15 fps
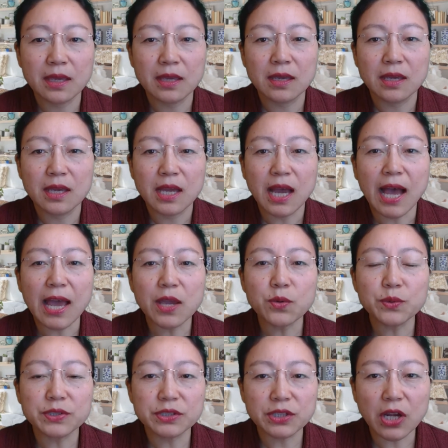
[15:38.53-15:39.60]
I
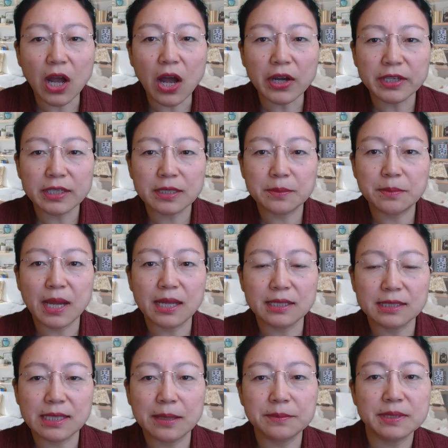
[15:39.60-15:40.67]
was talking about
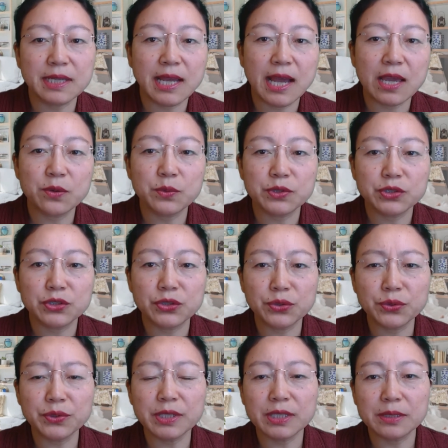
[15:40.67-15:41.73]
something I was
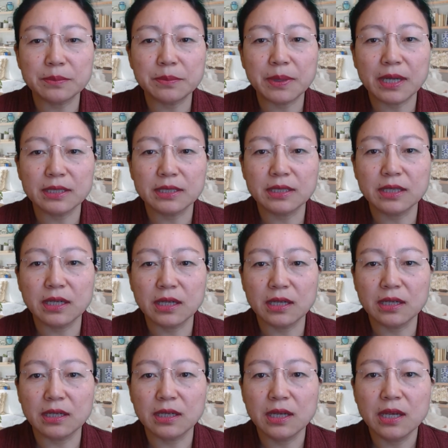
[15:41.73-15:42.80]
doing, but
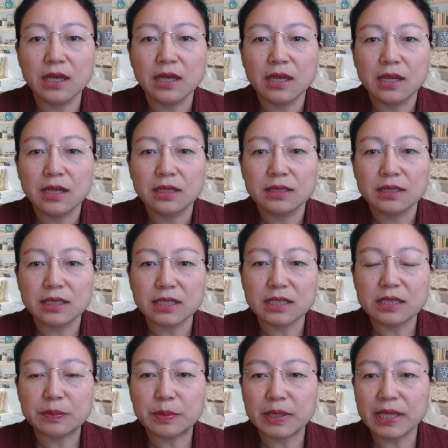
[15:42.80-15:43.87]
the
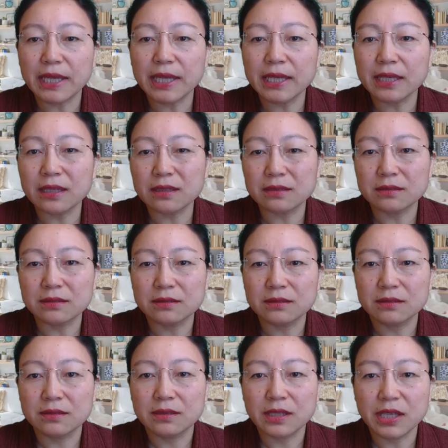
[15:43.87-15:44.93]
displaying
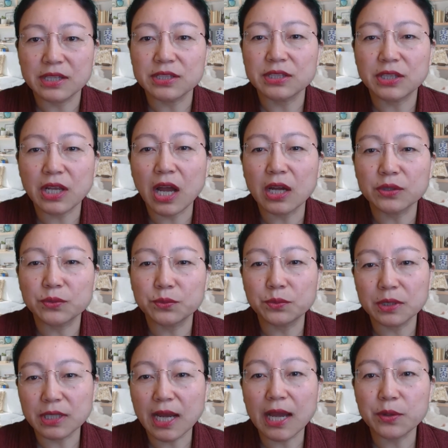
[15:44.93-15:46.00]
is not what
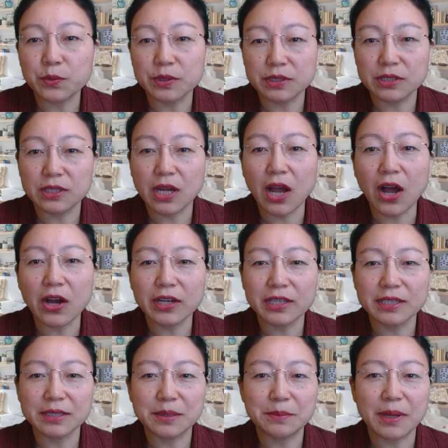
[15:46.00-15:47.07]
I was talking
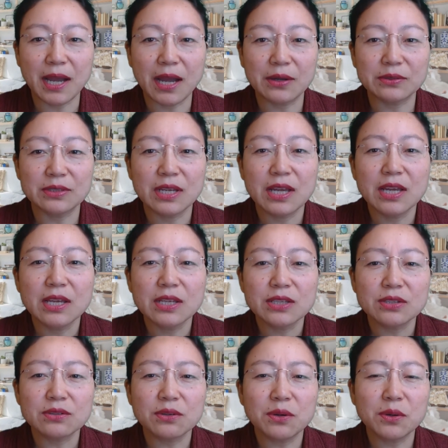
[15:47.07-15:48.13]
about.
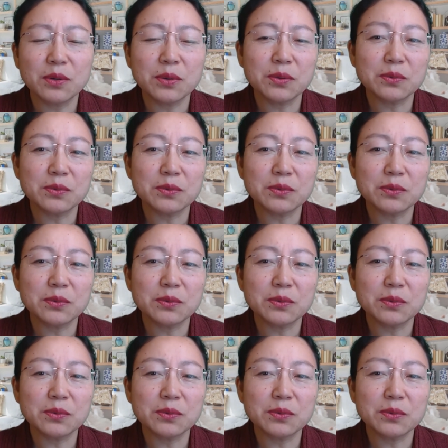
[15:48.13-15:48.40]
So